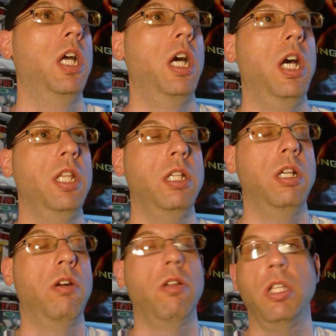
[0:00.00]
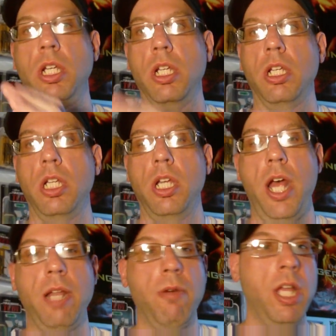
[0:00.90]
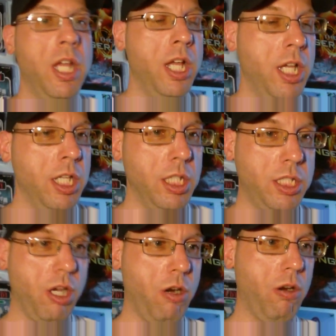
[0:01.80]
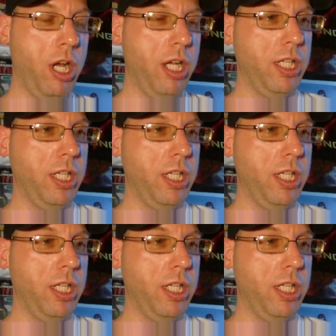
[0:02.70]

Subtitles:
Or anyway, so